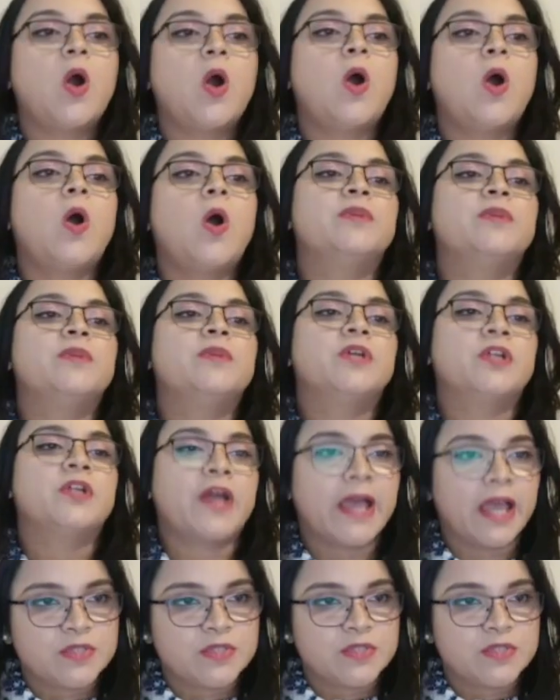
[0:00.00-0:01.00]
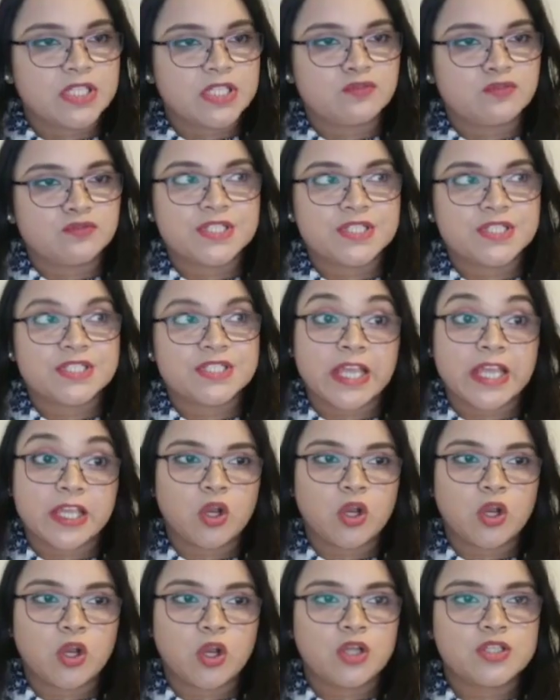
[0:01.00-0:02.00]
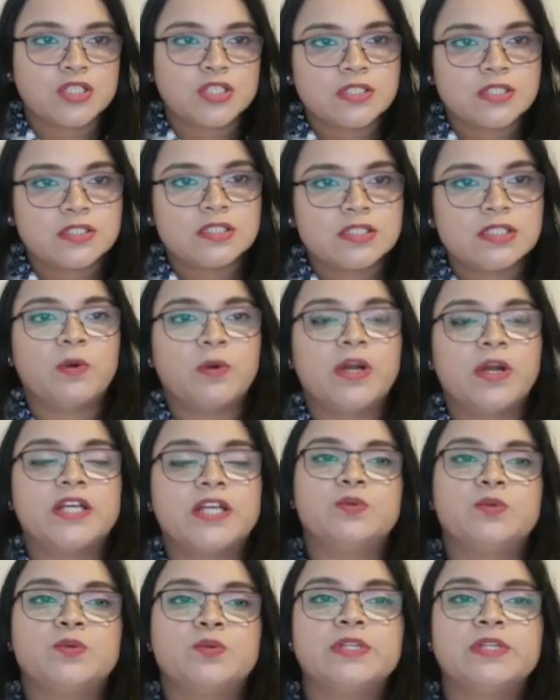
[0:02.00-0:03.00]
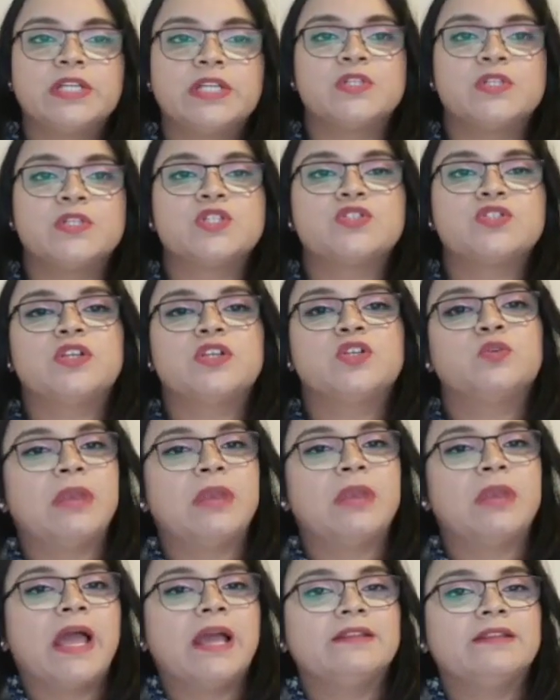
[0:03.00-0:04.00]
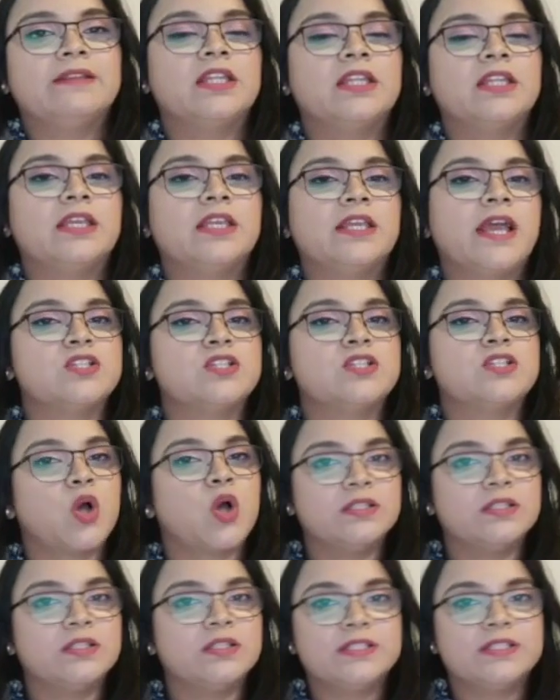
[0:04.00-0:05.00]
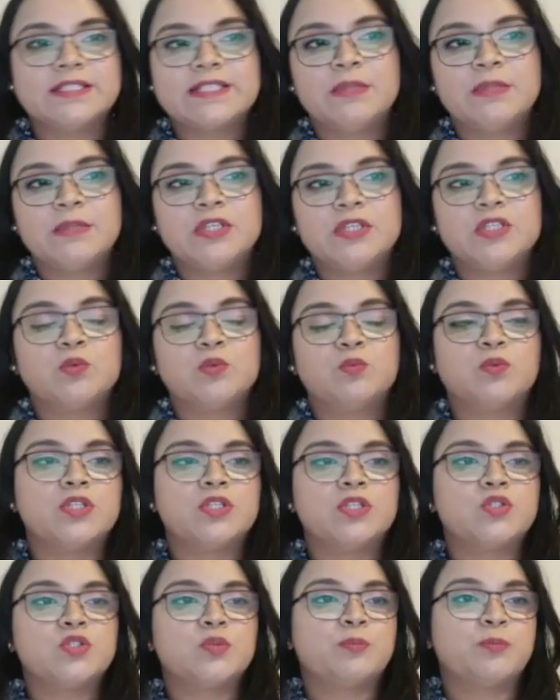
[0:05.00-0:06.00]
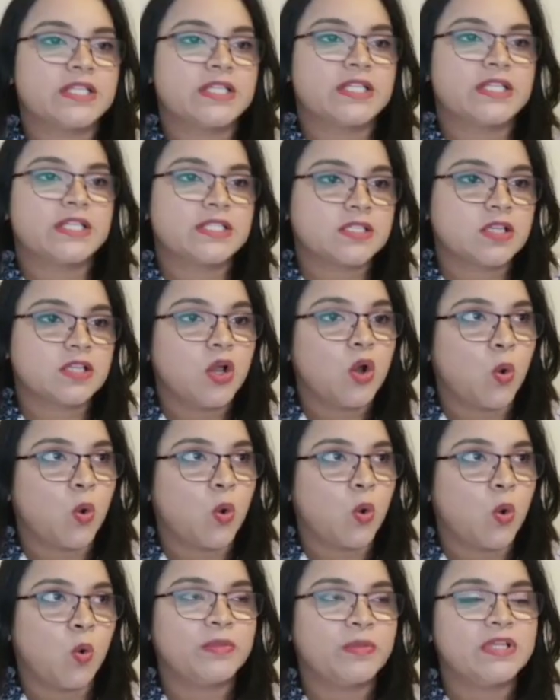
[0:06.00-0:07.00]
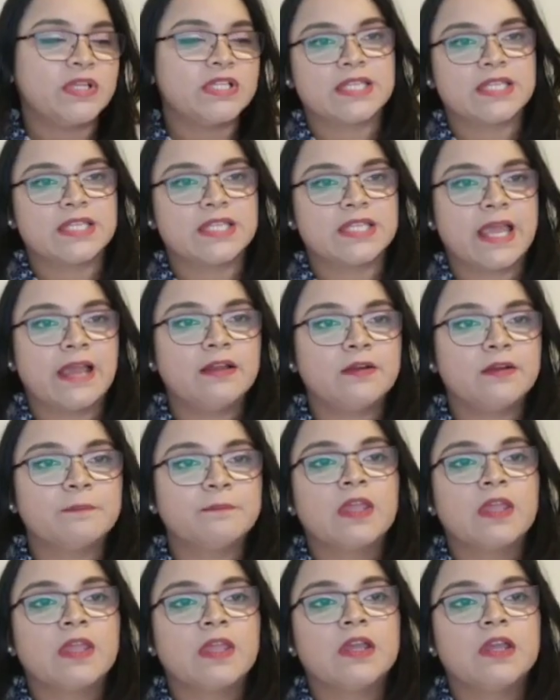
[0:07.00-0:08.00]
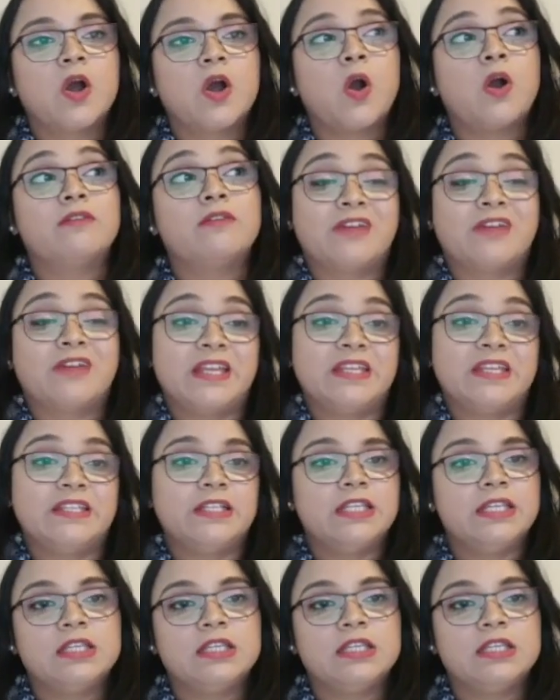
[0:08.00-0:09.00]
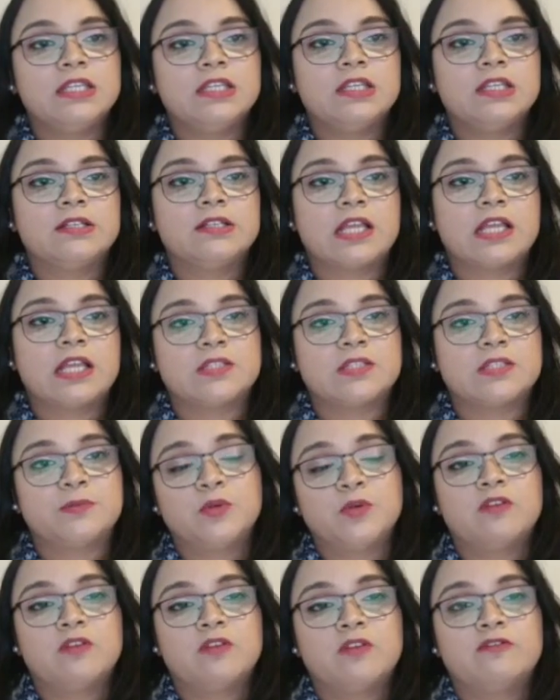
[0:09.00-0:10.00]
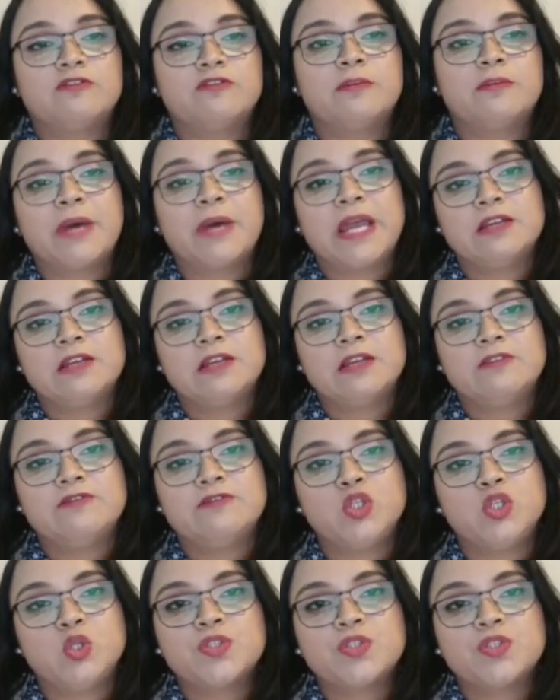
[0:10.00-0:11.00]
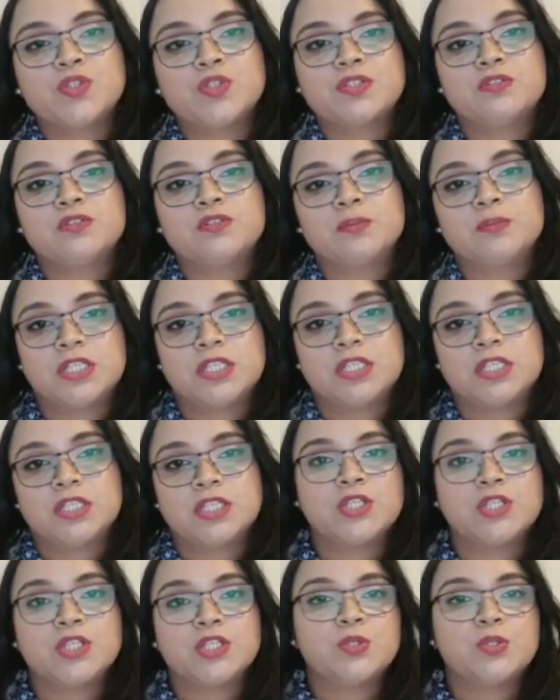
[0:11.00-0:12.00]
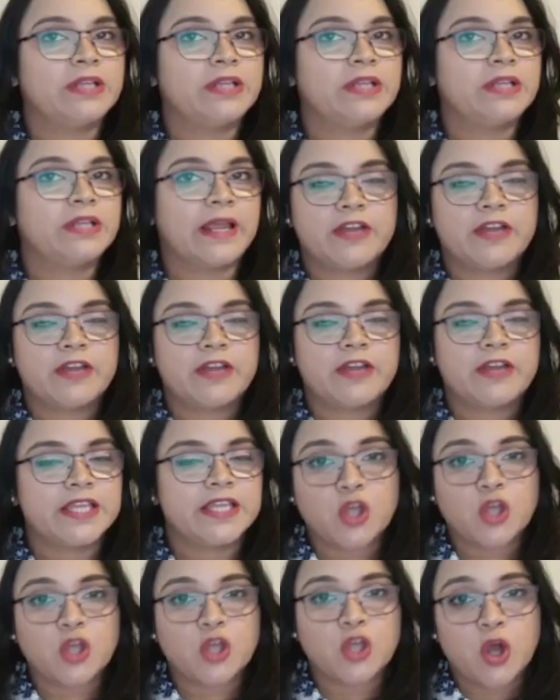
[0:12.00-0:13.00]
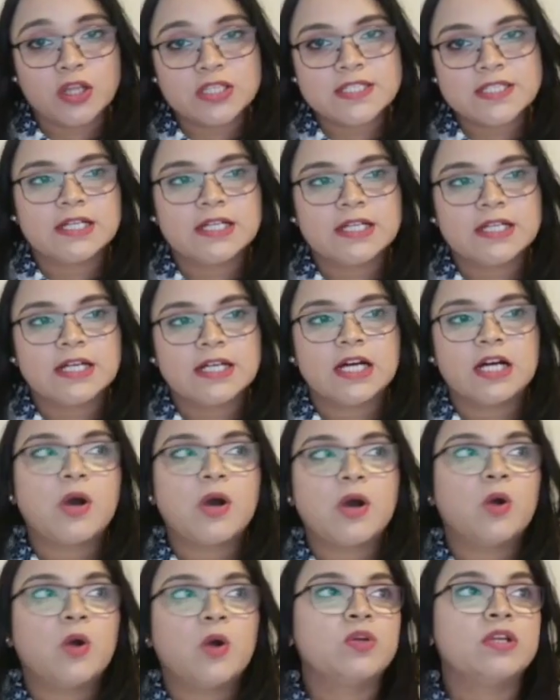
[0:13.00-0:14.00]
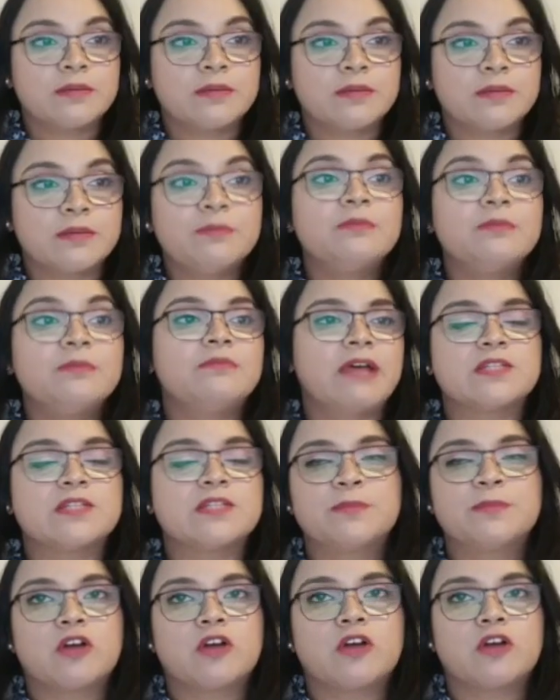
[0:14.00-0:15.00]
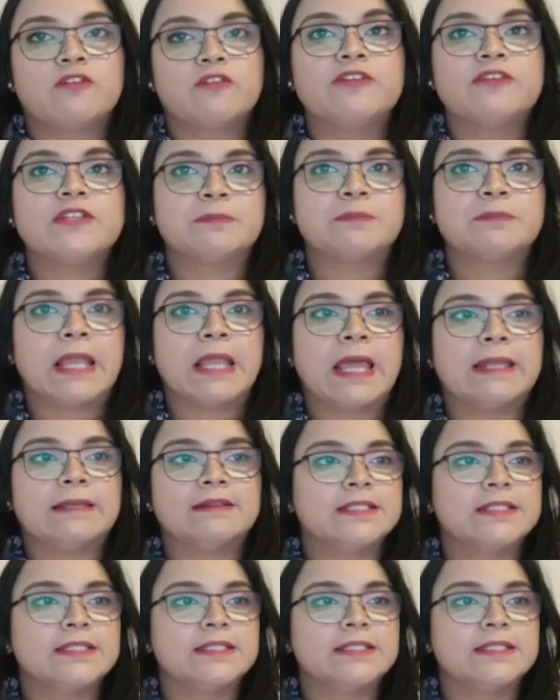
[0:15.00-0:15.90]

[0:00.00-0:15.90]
Or perhaps it was psychological. He wanted to demonstrate to black that he has all the time in the world to press home his attack. Or finally, Kasparov might have used the repetition to clarify his thoughts about some aspect of his plan.